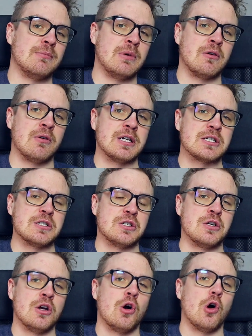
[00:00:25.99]

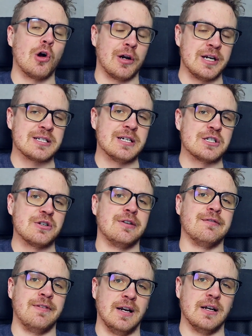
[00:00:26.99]
immigration organization
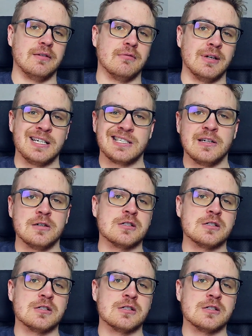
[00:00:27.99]
in Finland. Links in the